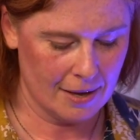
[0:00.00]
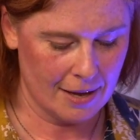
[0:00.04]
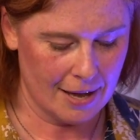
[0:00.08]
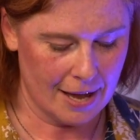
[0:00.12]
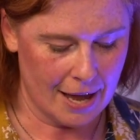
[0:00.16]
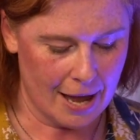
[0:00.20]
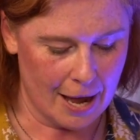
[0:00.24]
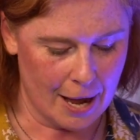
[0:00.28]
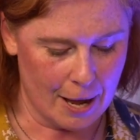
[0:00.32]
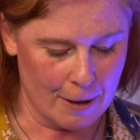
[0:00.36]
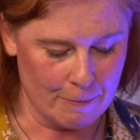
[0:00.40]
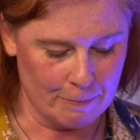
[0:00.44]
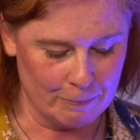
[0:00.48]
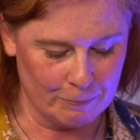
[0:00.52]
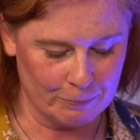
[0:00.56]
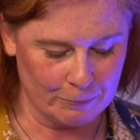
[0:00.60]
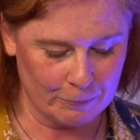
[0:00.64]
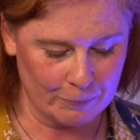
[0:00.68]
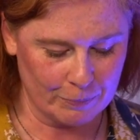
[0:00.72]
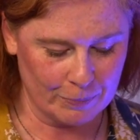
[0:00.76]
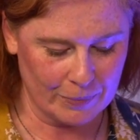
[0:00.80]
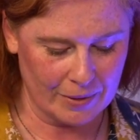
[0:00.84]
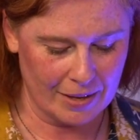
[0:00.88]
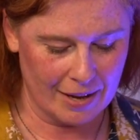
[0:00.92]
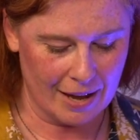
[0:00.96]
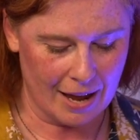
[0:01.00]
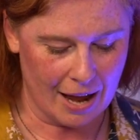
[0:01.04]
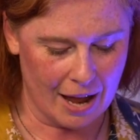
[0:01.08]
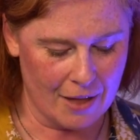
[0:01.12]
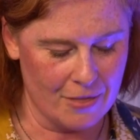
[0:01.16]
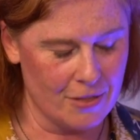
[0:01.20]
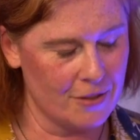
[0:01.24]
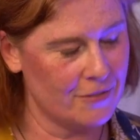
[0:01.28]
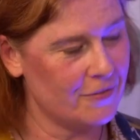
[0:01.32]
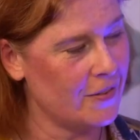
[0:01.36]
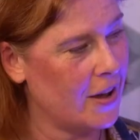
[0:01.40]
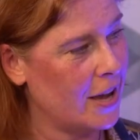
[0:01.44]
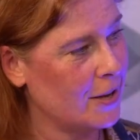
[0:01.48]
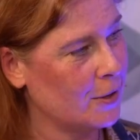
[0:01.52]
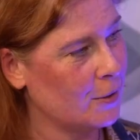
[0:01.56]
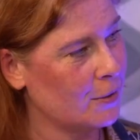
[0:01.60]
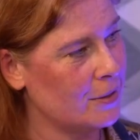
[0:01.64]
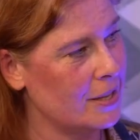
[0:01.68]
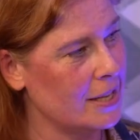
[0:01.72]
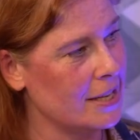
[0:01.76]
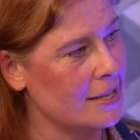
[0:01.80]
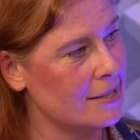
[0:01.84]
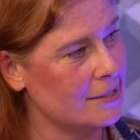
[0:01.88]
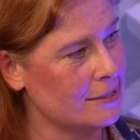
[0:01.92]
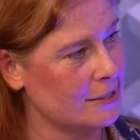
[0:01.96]
And the final
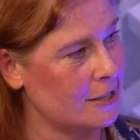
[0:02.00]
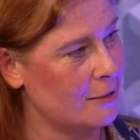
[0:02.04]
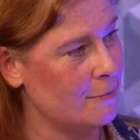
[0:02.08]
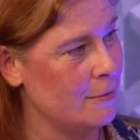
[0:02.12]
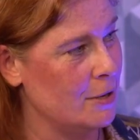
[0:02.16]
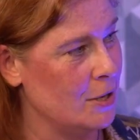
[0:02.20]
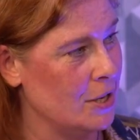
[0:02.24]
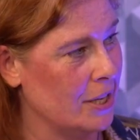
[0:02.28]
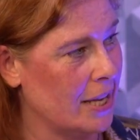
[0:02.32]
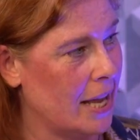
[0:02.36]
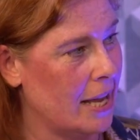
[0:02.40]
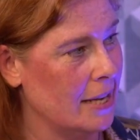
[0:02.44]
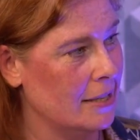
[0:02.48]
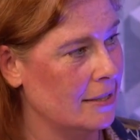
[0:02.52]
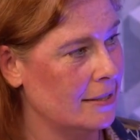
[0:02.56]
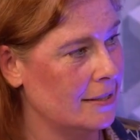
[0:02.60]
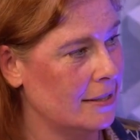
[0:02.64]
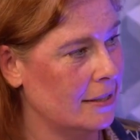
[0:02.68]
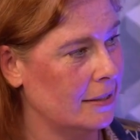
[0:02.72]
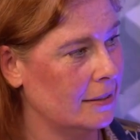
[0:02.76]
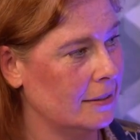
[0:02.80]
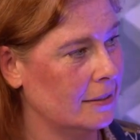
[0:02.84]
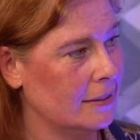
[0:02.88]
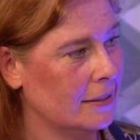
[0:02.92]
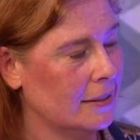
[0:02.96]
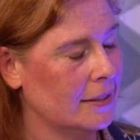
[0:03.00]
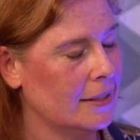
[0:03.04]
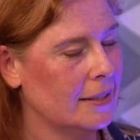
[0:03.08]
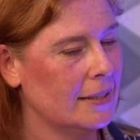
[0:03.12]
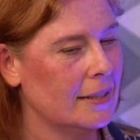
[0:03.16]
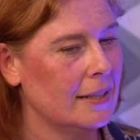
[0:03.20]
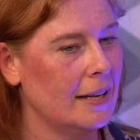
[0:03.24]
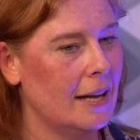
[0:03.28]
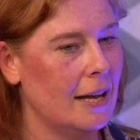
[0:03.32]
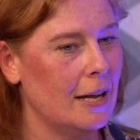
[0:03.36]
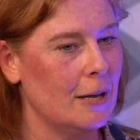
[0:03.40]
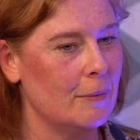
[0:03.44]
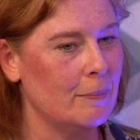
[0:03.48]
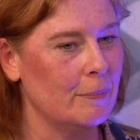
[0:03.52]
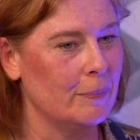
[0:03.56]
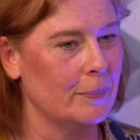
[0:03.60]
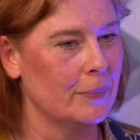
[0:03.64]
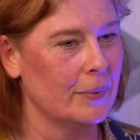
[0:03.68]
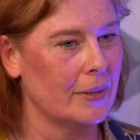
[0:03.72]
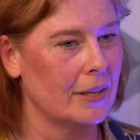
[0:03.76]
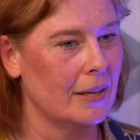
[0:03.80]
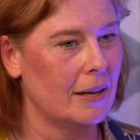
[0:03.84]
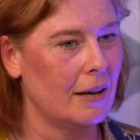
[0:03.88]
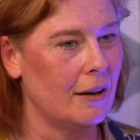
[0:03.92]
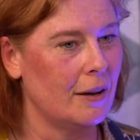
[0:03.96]
thing is communication.
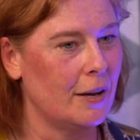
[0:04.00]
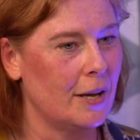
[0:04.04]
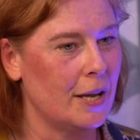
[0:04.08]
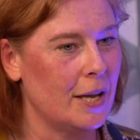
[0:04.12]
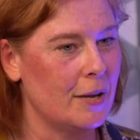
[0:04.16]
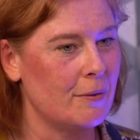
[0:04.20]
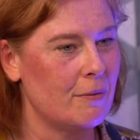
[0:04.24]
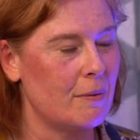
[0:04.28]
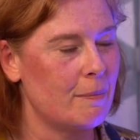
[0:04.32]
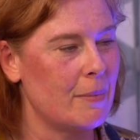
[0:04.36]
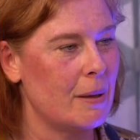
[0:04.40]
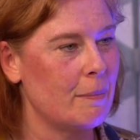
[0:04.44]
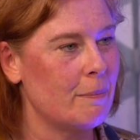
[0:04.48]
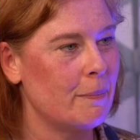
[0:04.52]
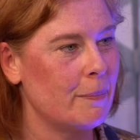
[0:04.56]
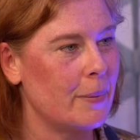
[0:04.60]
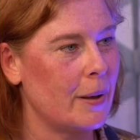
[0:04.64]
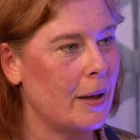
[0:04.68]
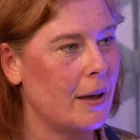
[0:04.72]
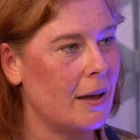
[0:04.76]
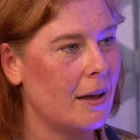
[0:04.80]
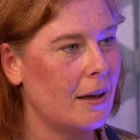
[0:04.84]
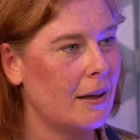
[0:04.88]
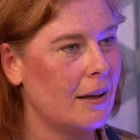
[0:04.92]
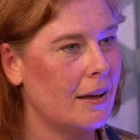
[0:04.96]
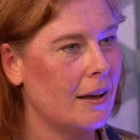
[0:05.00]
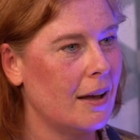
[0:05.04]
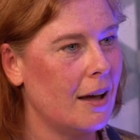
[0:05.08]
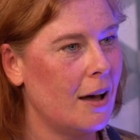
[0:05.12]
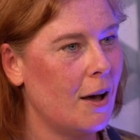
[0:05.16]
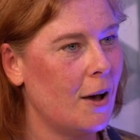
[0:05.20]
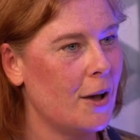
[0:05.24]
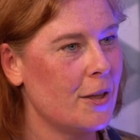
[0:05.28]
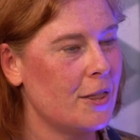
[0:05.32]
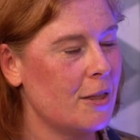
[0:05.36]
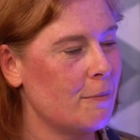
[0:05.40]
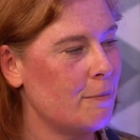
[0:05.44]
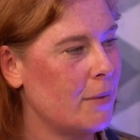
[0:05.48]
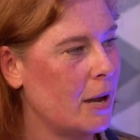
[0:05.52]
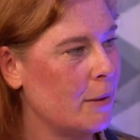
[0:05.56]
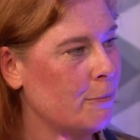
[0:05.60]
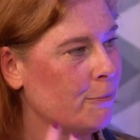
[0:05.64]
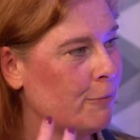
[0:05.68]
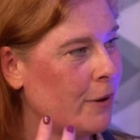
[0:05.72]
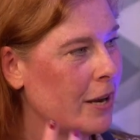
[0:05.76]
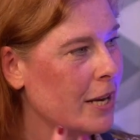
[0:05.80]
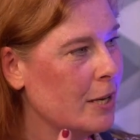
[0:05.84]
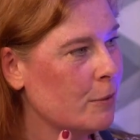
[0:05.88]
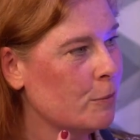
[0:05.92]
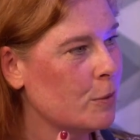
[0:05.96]
I remember either my
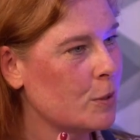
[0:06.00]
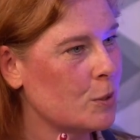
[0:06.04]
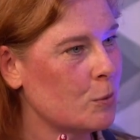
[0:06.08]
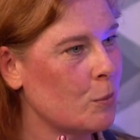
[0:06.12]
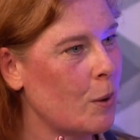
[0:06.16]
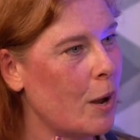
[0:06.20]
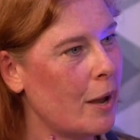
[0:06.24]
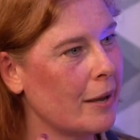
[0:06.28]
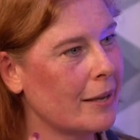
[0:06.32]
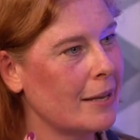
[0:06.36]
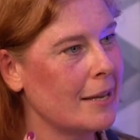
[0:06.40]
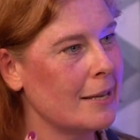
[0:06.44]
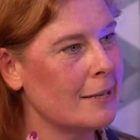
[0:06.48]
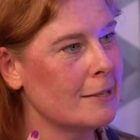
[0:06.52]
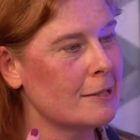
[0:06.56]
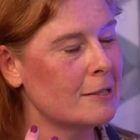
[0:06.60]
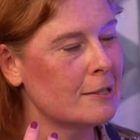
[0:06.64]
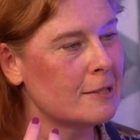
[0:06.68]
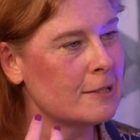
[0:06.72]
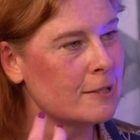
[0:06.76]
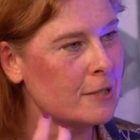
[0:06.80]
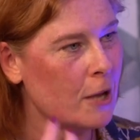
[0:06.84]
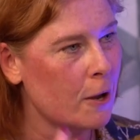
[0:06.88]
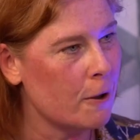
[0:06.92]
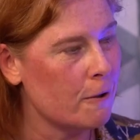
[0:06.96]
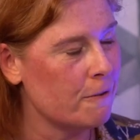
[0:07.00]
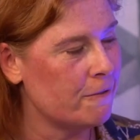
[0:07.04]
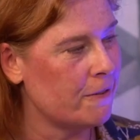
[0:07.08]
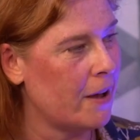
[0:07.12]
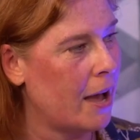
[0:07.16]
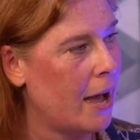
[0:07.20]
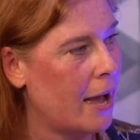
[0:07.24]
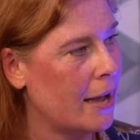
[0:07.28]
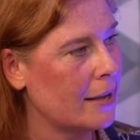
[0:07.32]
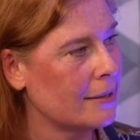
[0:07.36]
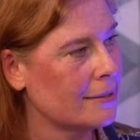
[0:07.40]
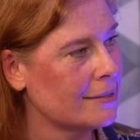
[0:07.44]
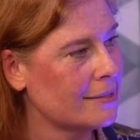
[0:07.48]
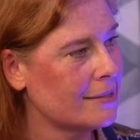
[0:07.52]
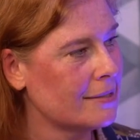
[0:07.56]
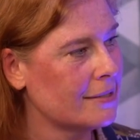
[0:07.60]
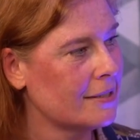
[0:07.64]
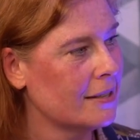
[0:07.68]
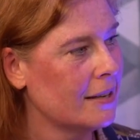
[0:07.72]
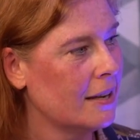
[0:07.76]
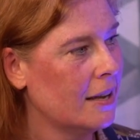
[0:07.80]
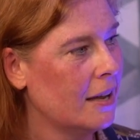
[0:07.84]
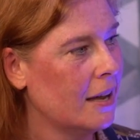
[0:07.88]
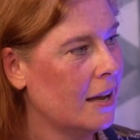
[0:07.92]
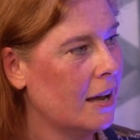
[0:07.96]
brain was working so fast,
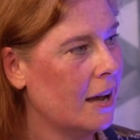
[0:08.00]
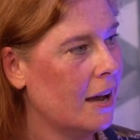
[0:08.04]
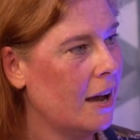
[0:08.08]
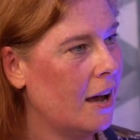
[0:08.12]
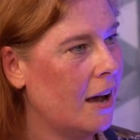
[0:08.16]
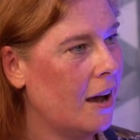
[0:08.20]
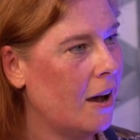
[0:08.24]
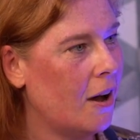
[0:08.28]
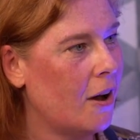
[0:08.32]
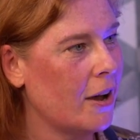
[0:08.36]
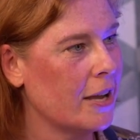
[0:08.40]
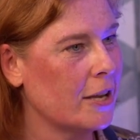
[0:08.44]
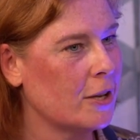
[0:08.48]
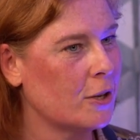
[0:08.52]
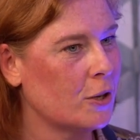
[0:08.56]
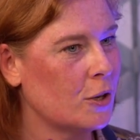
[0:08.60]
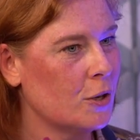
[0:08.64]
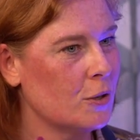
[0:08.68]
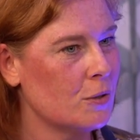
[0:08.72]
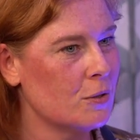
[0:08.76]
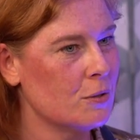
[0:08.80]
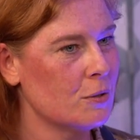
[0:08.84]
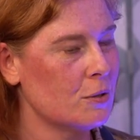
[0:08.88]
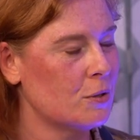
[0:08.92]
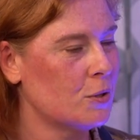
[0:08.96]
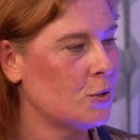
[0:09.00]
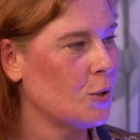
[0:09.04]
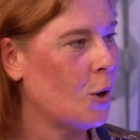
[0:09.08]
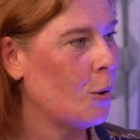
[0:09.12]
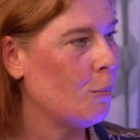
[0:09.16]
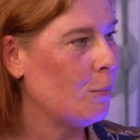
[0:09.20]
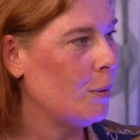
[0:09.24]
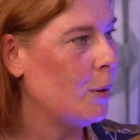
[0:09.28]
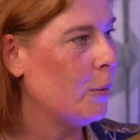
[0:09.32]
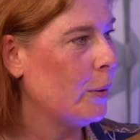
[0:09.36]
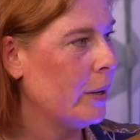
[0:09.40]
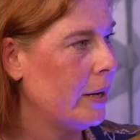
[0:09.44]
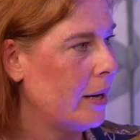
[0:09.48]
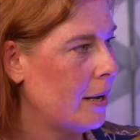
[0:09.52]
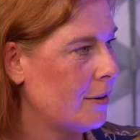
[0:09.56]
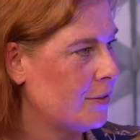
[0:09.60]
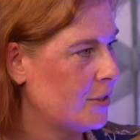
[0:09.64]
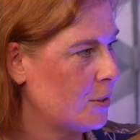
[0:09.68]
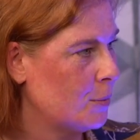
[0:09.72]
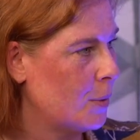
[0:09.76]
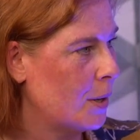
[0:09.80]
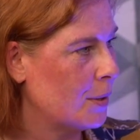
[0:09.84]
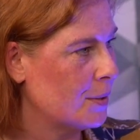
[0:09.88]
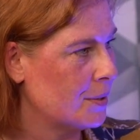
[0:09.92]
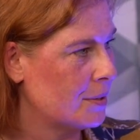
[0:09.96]
I couldn't stop long enough
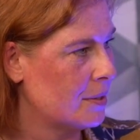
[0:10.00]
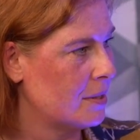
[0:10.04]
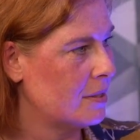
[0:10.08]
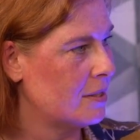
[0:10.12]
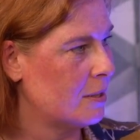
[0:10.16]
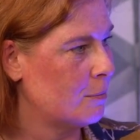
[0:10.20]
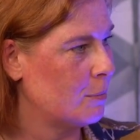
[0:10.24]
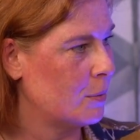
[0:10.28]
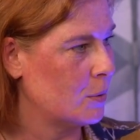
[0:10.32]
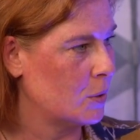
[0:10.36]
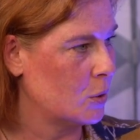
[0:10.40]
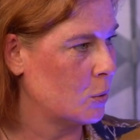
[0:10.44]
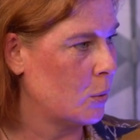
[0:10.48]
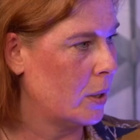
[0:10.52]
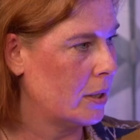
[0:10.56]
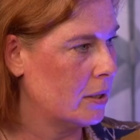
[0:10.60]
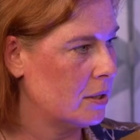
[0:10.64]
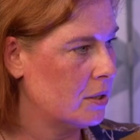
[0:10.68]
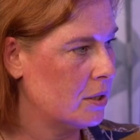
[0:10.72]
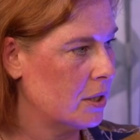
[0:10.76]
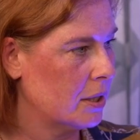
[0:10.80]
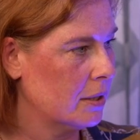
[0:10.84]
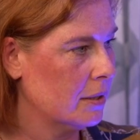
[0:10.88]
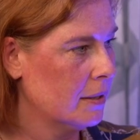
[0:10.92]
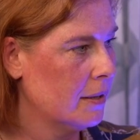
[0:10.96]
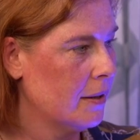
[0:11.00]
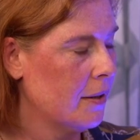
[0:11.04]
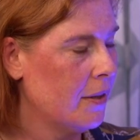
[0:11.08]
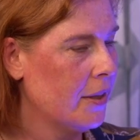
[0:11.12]
to answer someone's question,